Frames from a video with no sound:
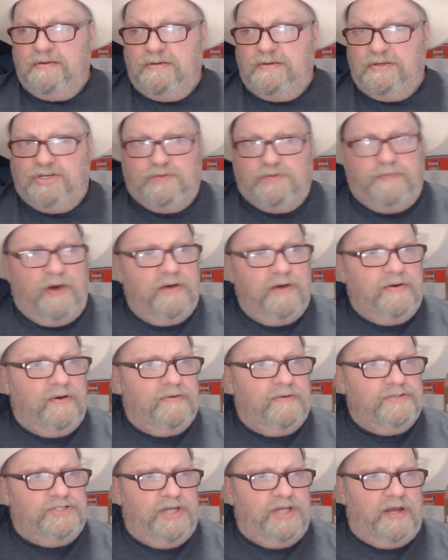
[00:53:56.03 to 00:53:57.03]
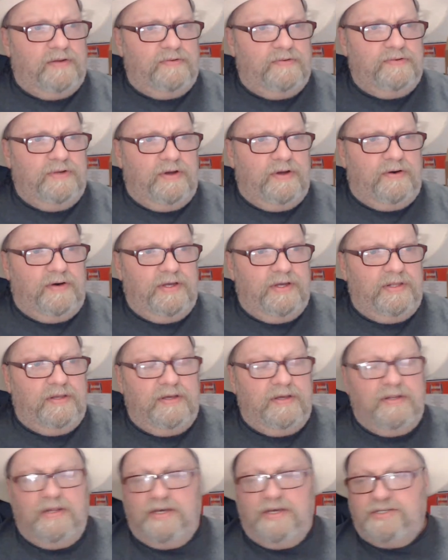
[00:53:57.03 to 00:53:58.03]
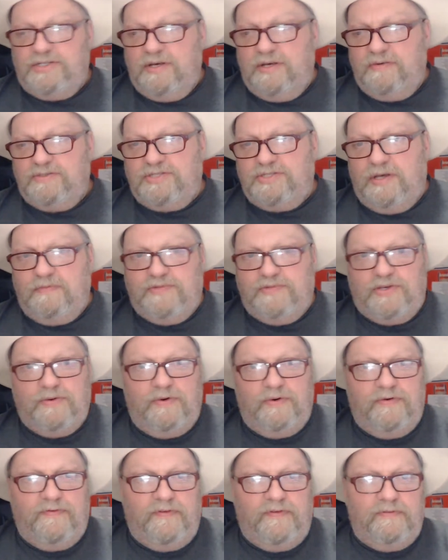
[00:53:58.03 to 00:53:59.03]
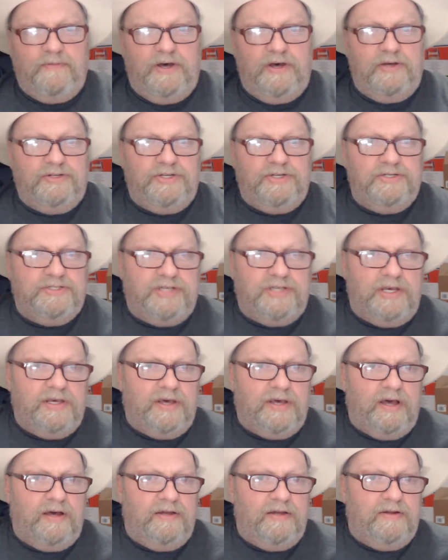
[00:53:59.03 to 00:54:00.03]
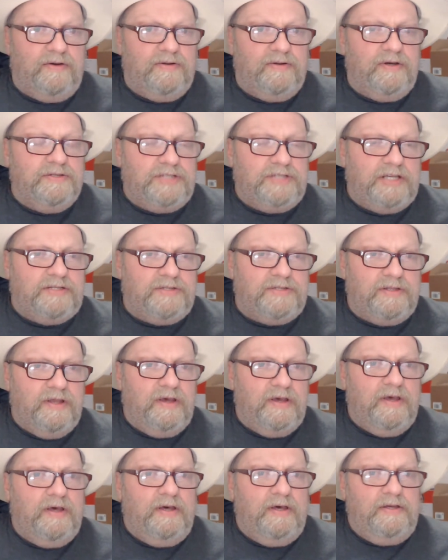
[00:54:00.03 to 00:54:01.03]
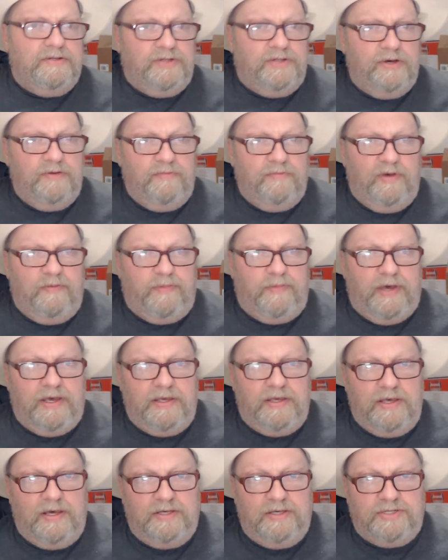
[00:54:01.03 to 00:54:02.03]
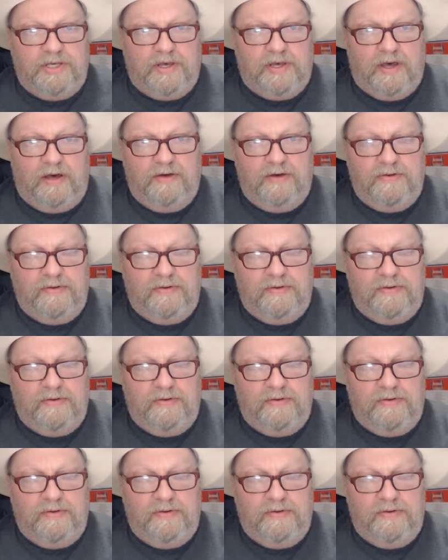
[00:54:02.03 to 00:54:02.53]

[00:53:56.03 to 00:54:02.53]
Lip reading: spoke on Channel 9 unless there was some sort of emergency going on. I did do me a bit years ago.